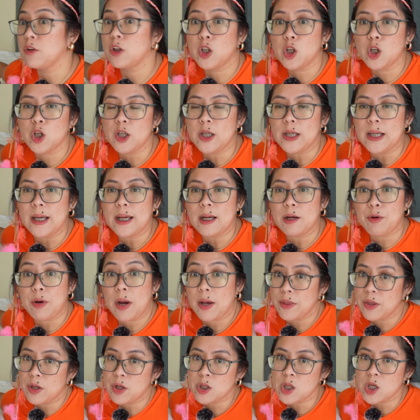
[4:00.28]
learning
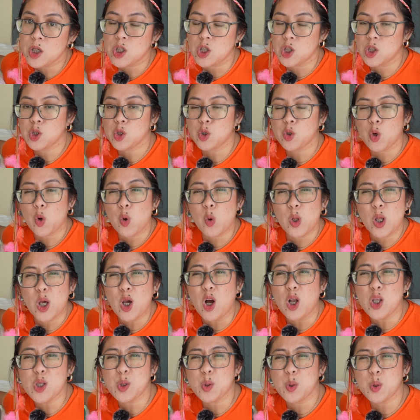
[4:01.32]
rather than just scrolling
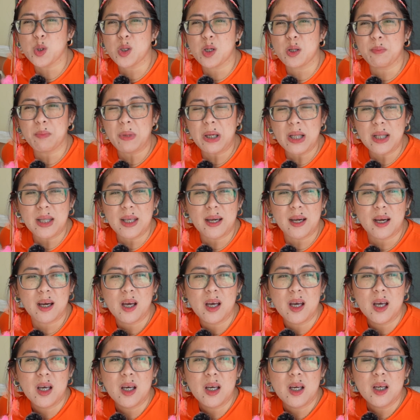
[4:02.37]
on social media,
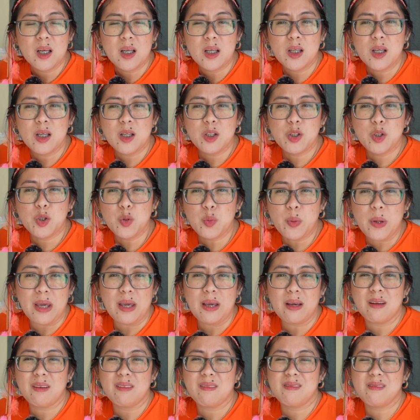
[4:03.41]

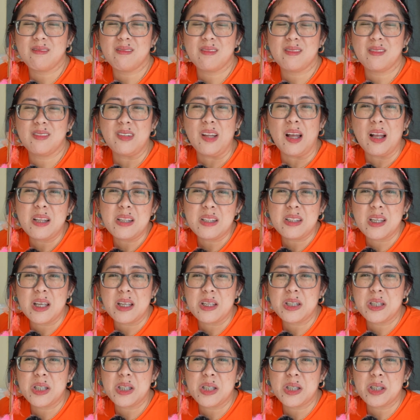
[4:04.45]
doing
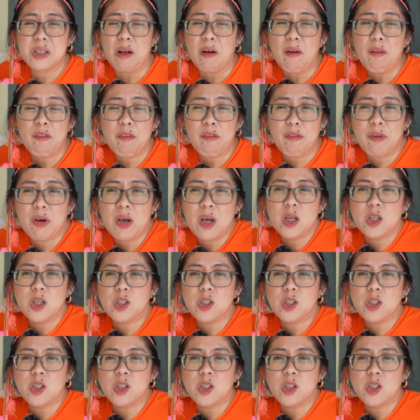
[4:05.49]
nonsense stuff.